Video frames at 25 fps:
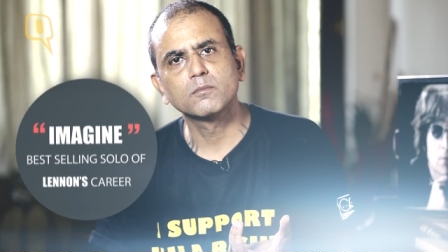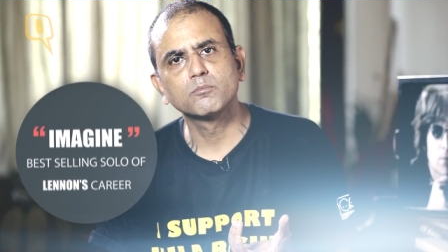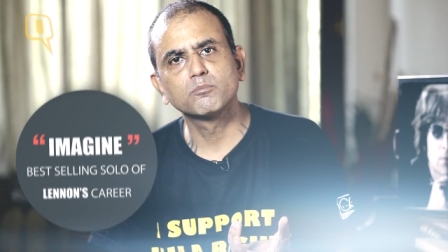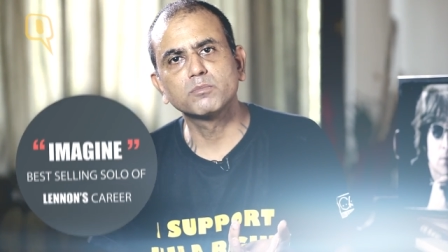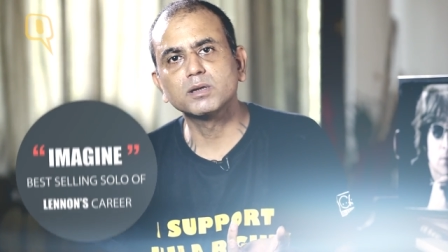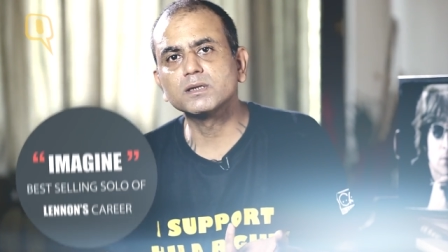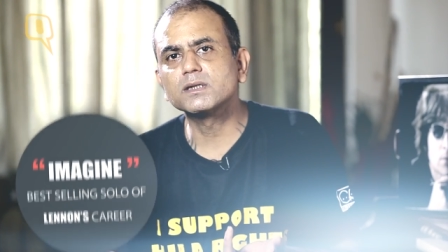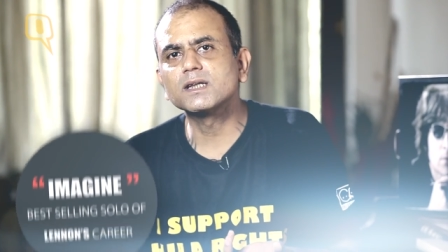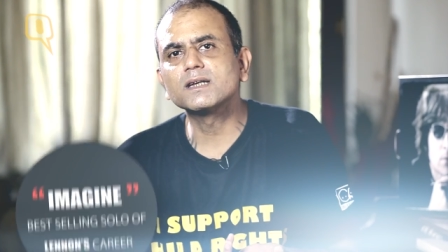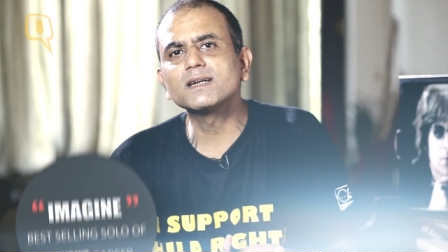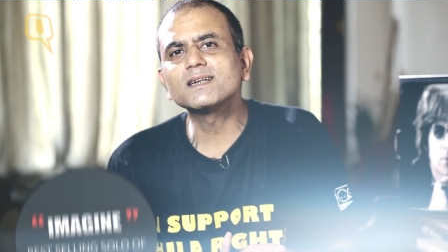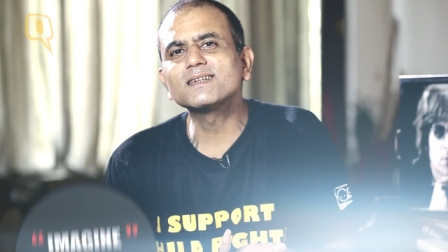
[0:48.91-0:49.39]

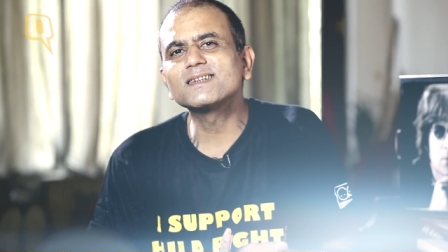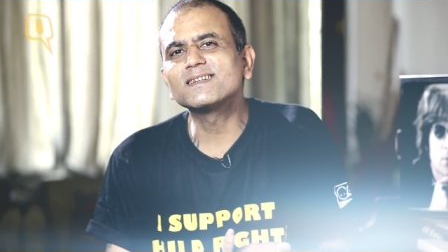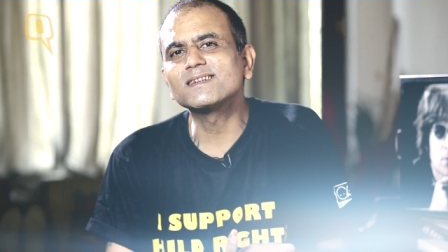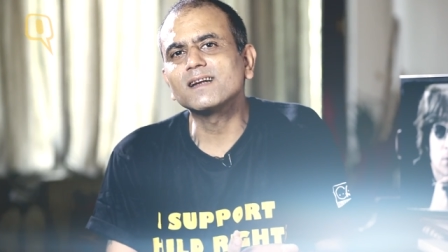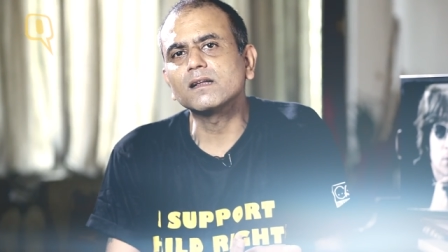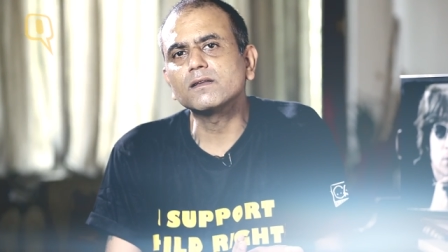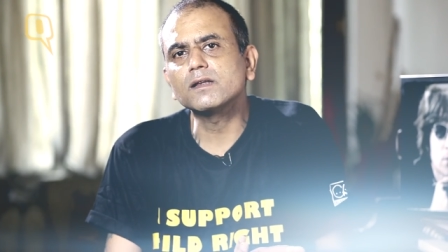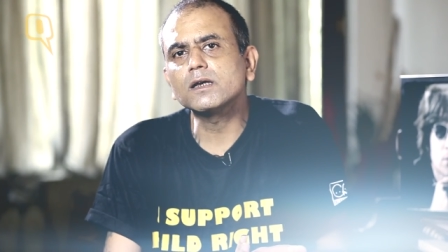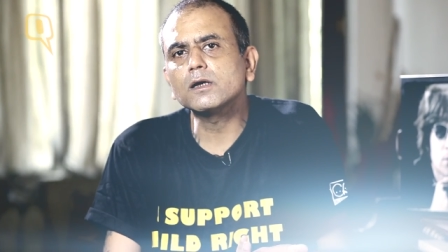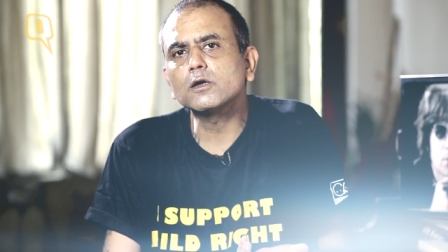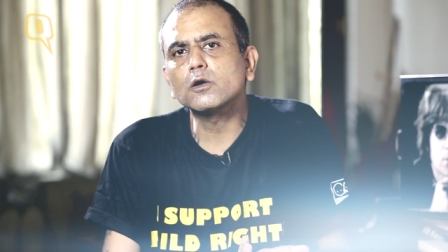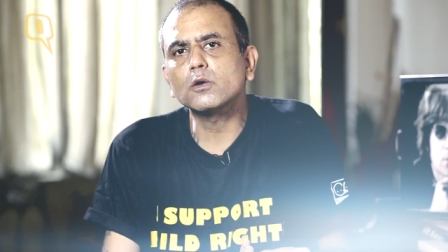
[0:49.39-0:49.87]
but there is
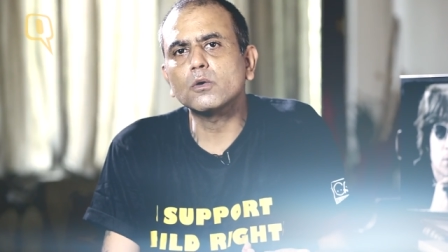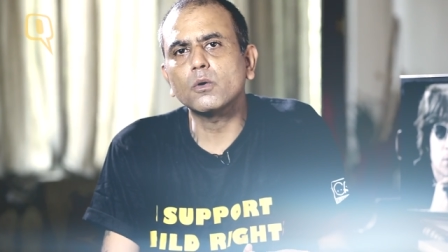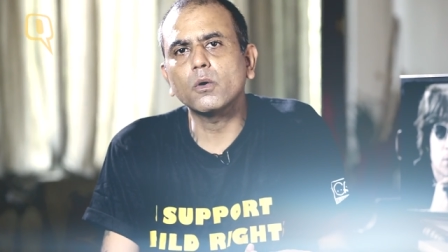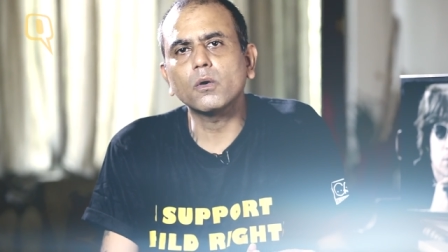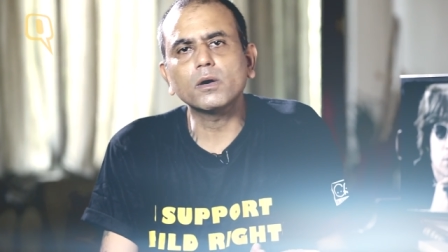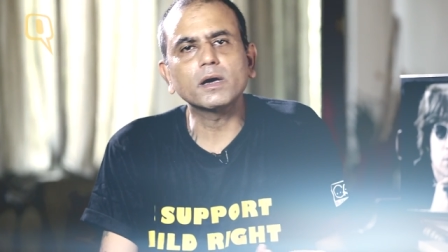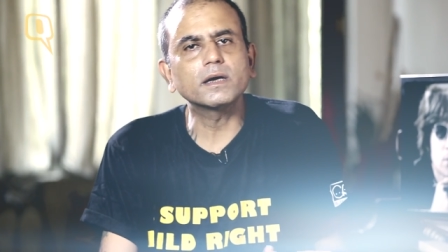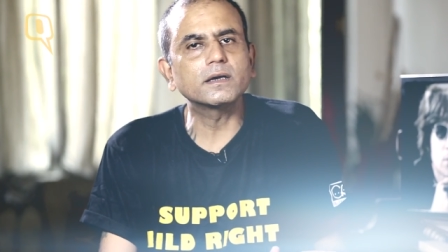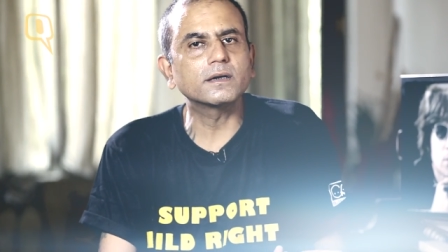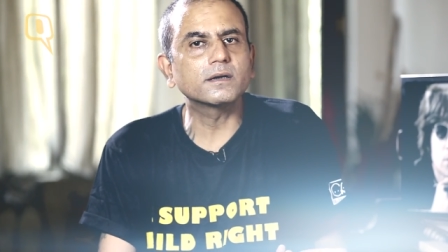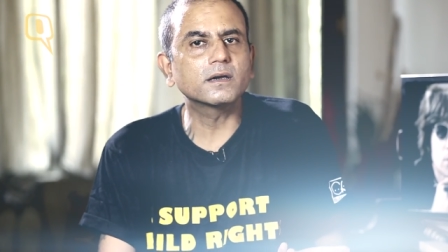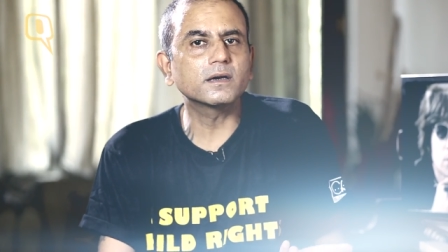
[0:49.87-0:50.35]
nothing
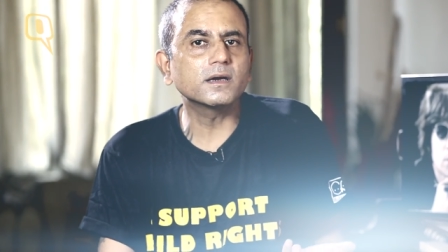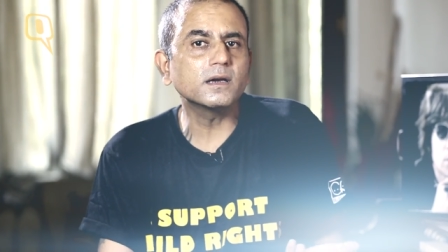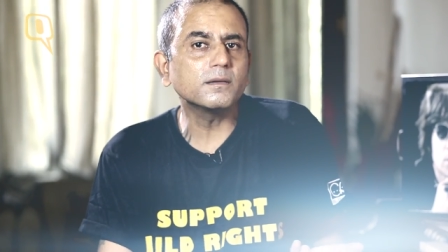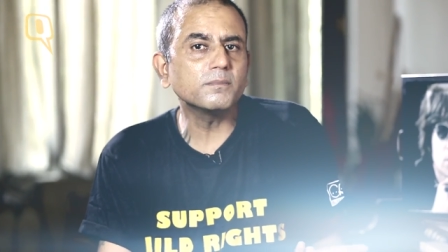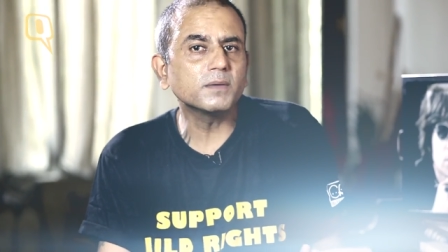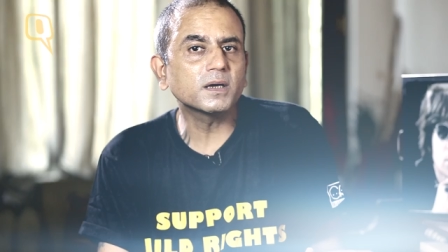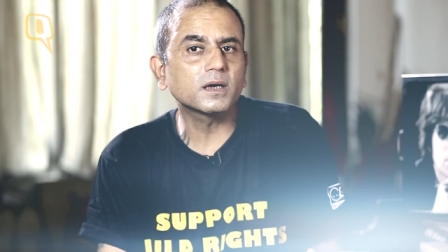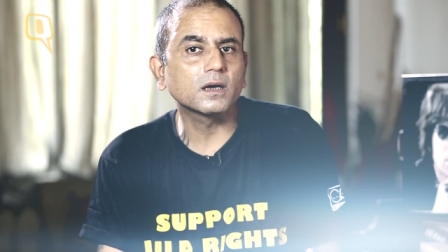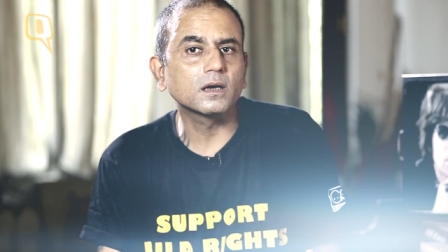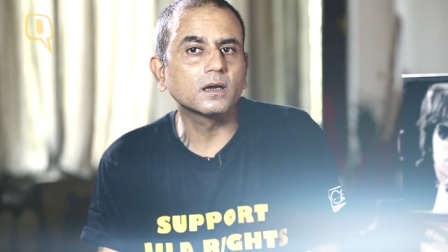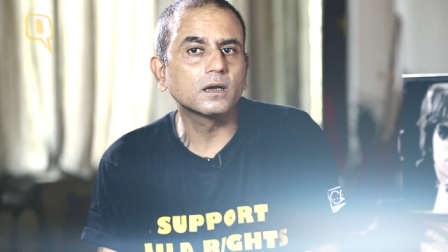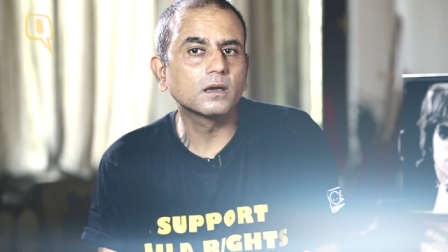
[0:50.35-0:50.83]
wrong in
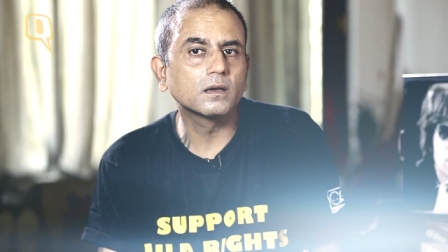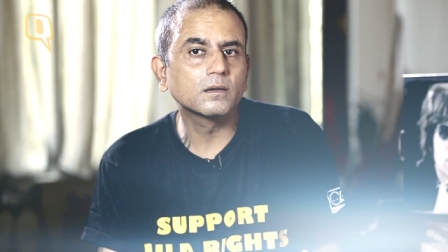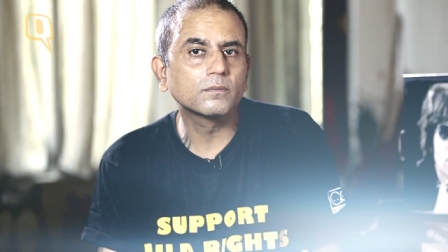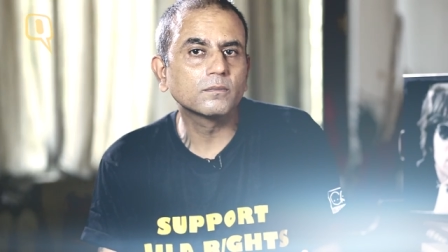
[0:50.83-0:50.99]
dreaming.